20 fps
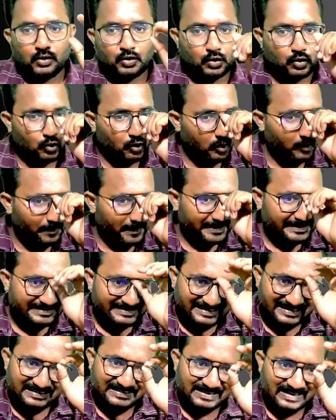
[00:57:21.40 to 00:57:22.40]
Two
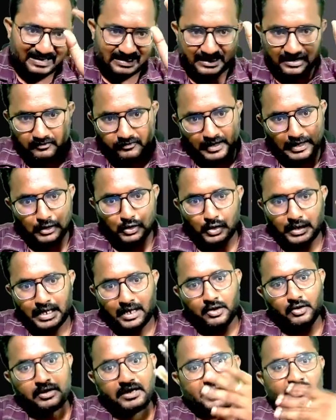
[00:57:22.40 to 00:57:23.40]
persons are required to
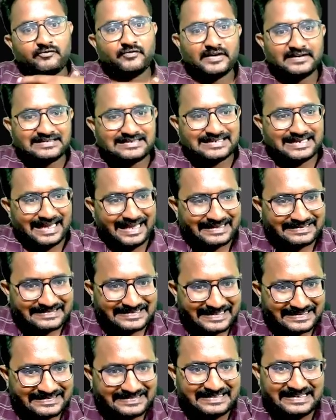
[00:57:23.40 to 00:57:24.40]
calculate first
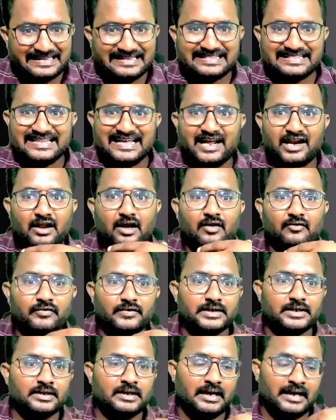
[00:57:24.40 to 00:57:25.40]
SSC, then
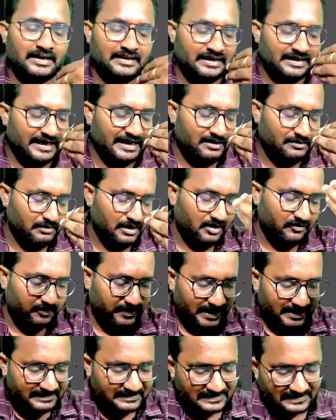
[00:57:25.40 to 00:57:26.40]
after at the time of
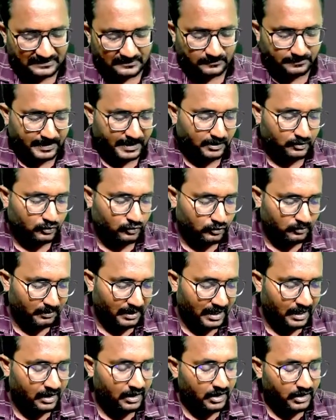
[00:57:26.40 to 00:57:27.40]
assessment
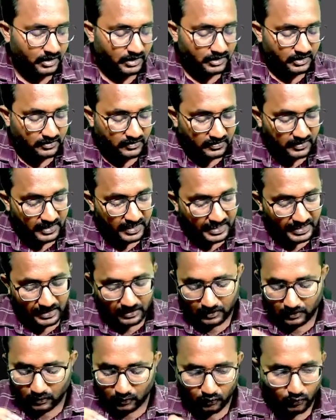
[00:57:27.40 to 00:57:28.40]

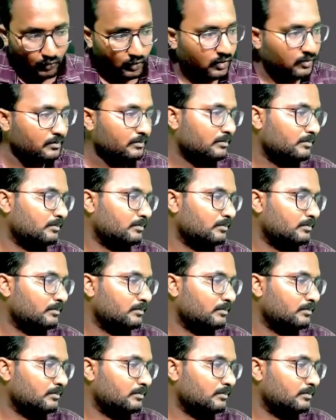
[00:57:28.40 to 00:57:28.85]
AO.